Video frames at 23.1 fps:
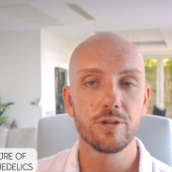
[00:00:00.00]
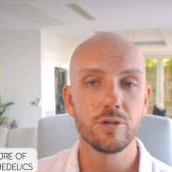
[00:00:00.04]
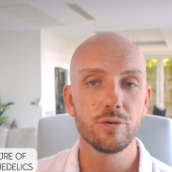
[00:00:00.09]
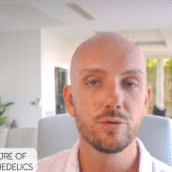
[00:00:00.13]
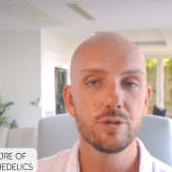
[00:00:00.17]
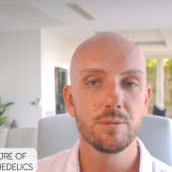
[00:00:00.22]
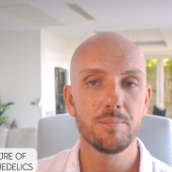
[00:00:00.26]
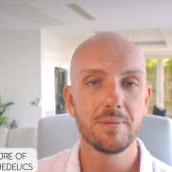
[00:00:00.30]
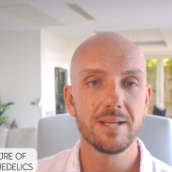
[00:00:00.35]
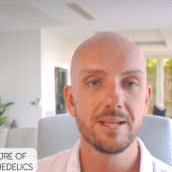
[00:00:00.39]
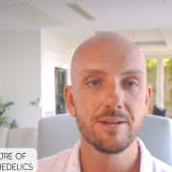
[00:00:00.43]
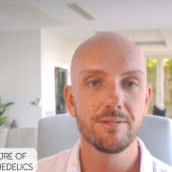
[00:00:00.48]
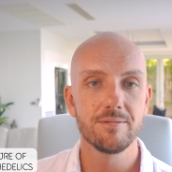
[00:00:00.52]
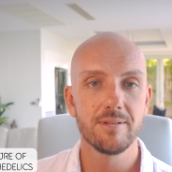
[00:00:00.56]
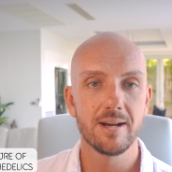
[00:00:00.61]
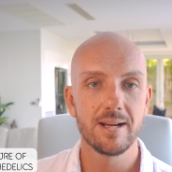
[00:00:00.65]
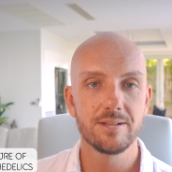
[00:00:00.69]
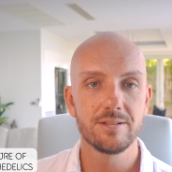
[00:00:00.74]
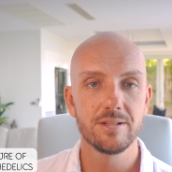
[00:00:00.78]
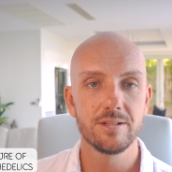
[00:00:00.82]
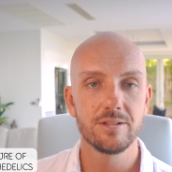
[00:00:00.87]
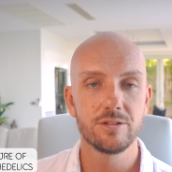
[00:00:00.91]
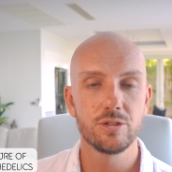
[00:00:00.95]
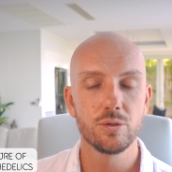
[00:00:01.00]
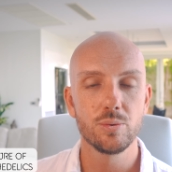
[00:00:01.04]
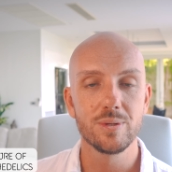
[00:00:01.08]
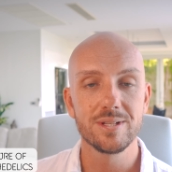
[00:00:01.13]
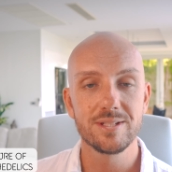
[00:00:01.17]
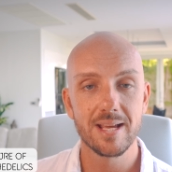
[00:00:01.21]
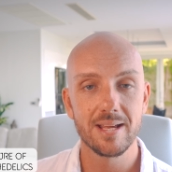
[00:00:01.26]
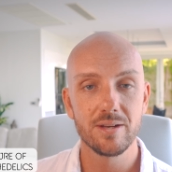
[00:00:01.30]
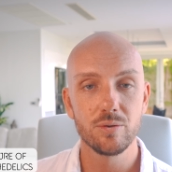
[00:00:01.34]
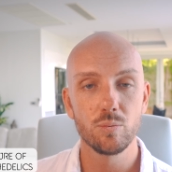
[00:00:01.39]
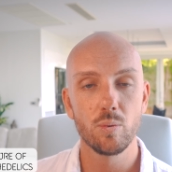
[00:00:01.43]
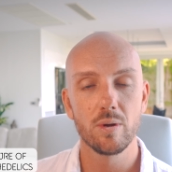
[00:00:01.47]
you to be invited to
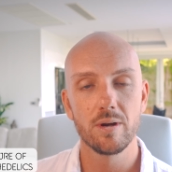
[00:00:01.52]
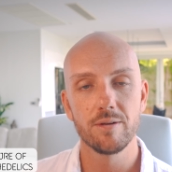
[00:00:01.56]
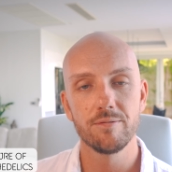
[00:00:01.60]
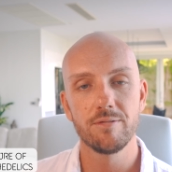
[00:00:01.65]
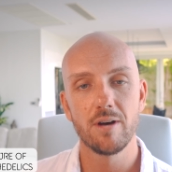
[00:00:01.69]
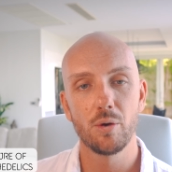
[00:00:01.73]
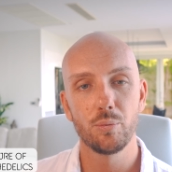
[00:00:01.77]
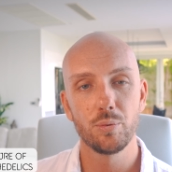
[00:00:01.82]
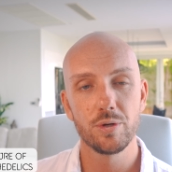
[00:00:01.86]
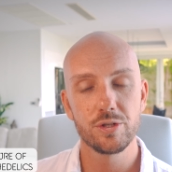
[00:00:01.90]
attend one of our